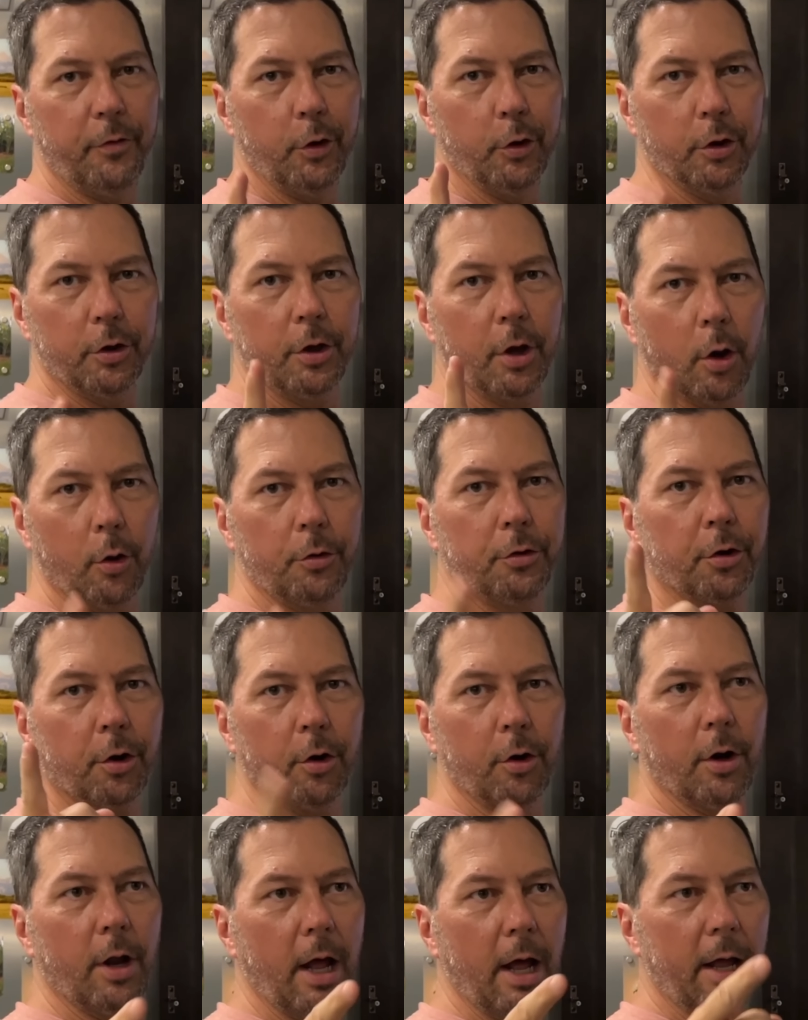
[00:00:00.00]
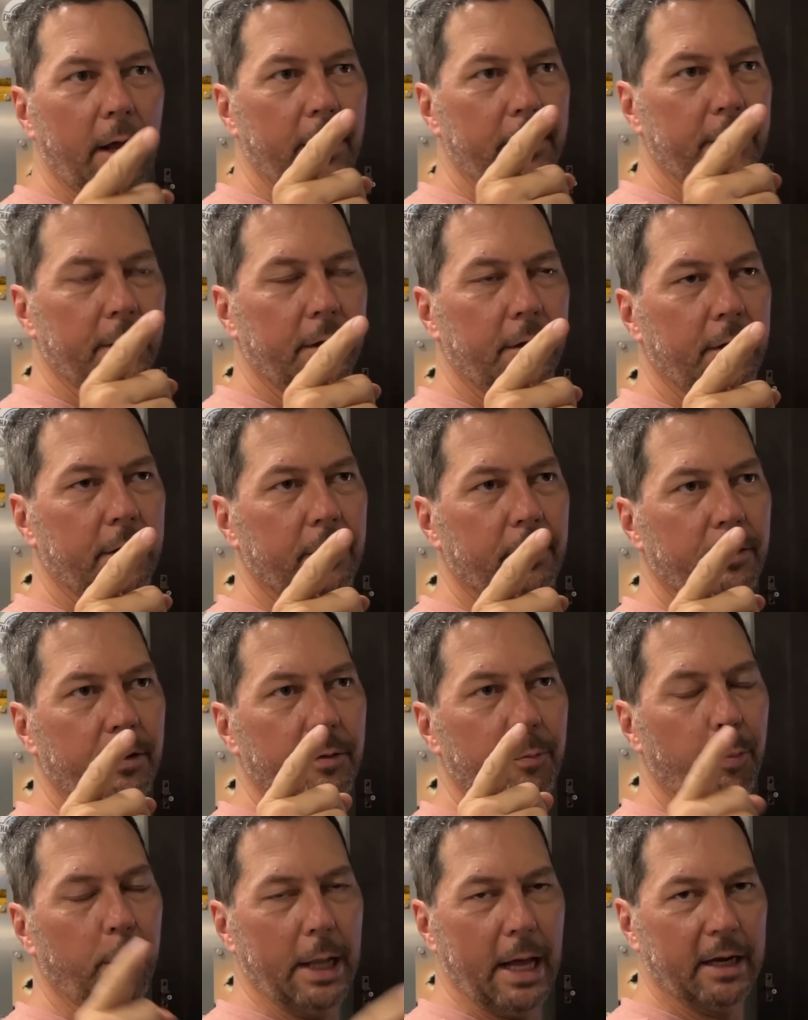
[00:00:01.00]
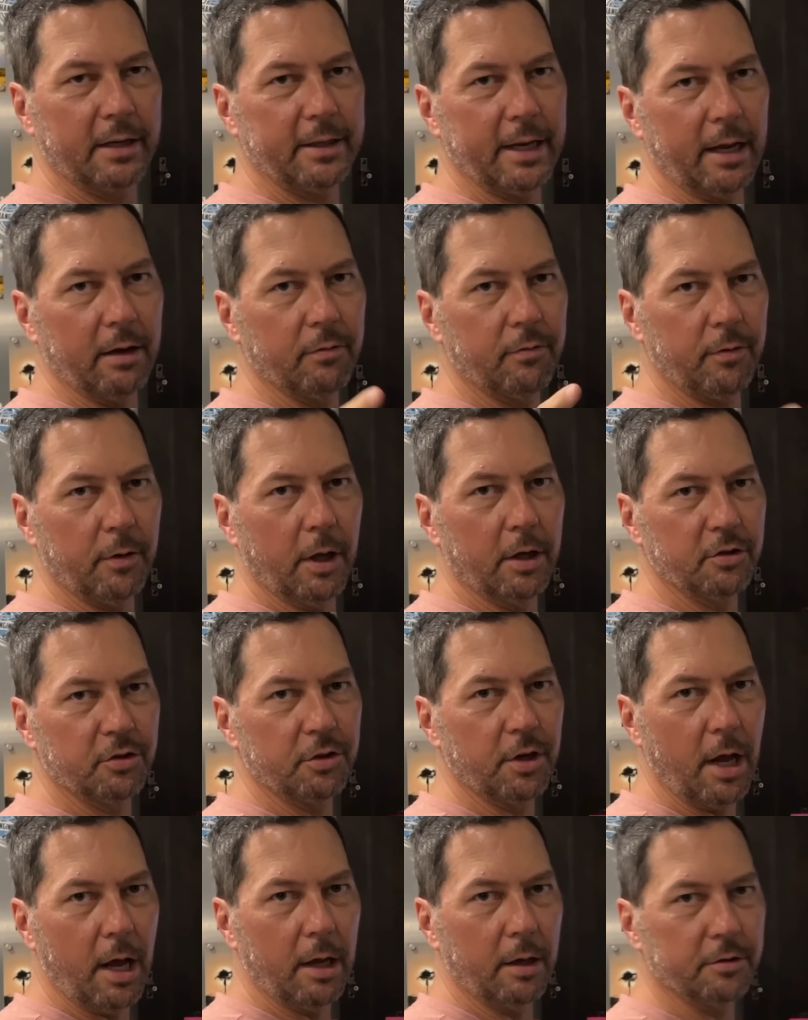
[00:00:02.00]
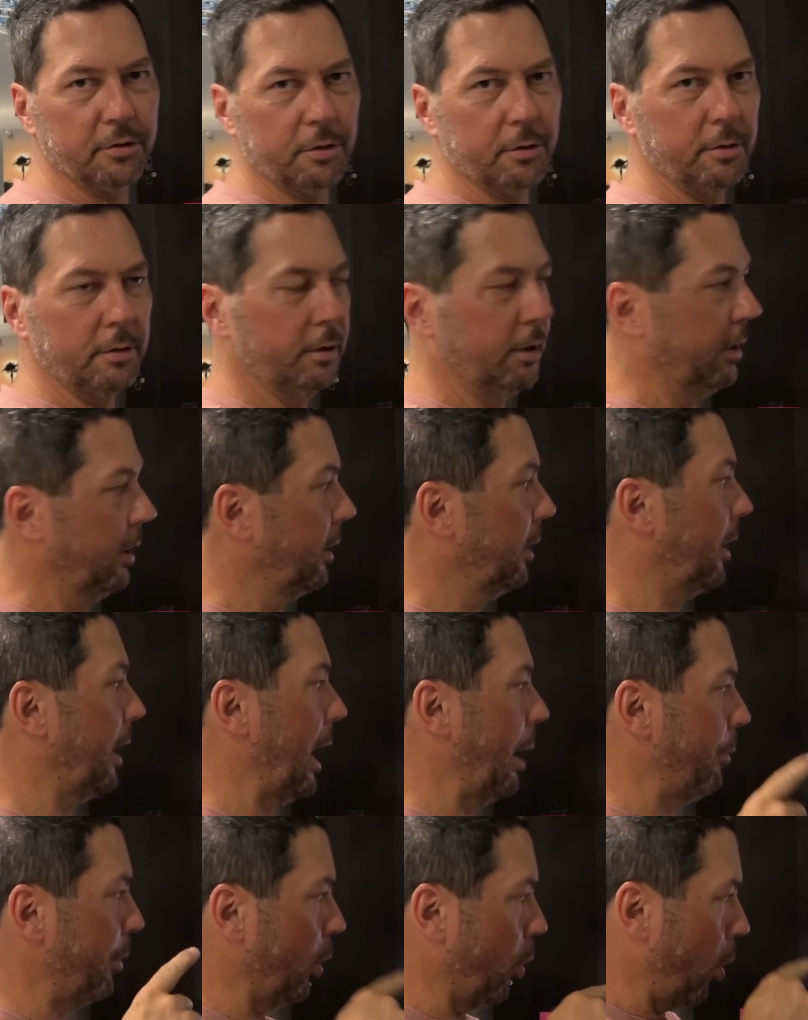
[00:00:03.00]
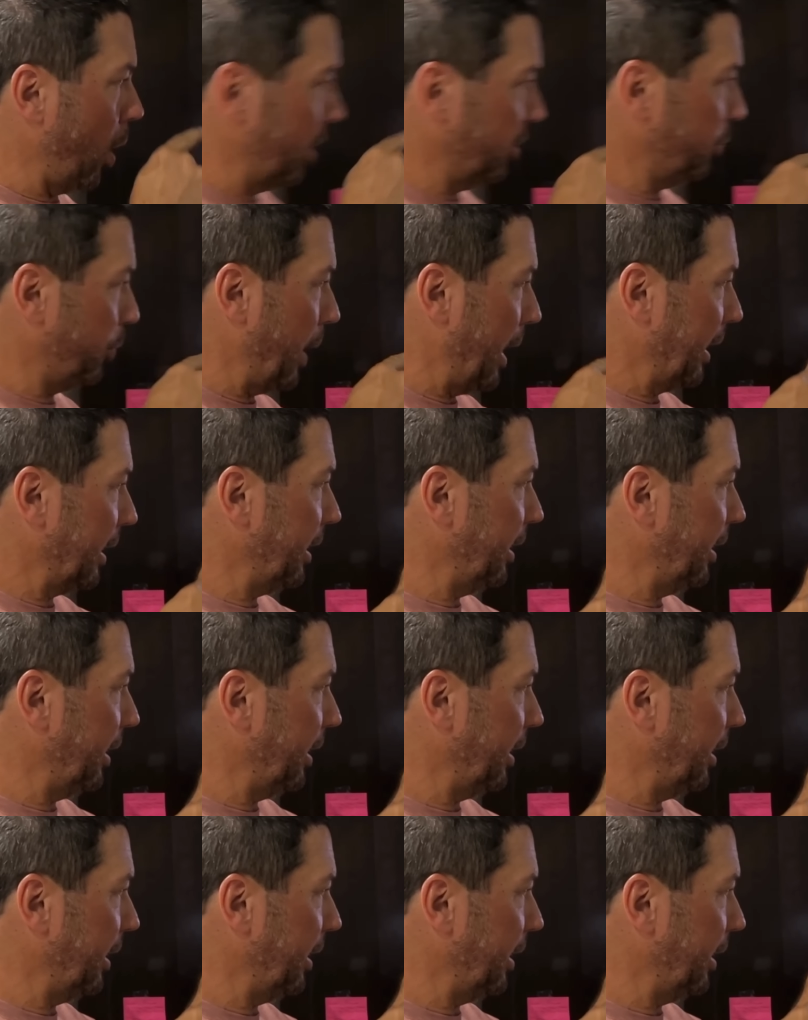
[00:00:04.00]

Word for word: you could go turn on the black tank flush nozzle, I'm gonna watch back